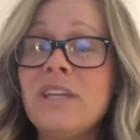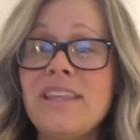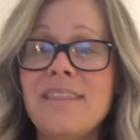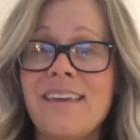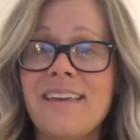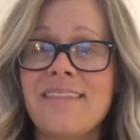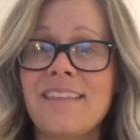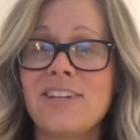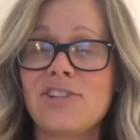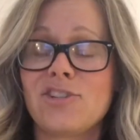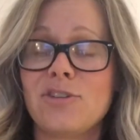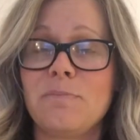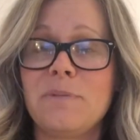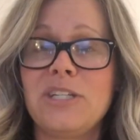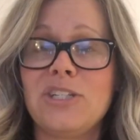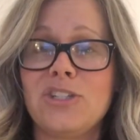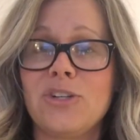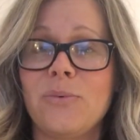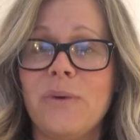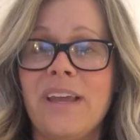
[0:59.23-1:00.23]
thing they should be
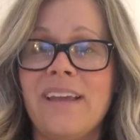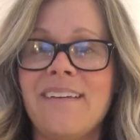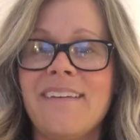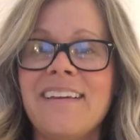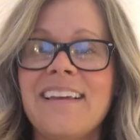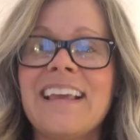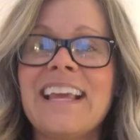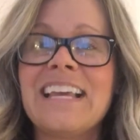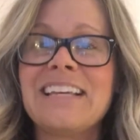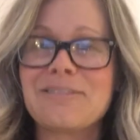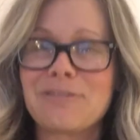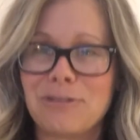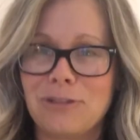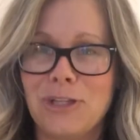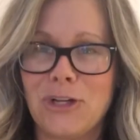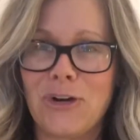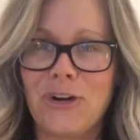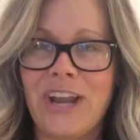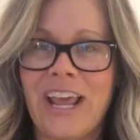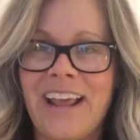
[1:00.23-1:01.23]
doing is
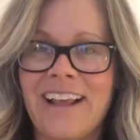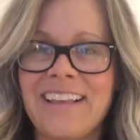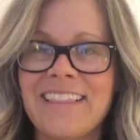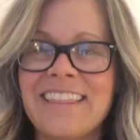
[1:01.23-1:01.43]
learning,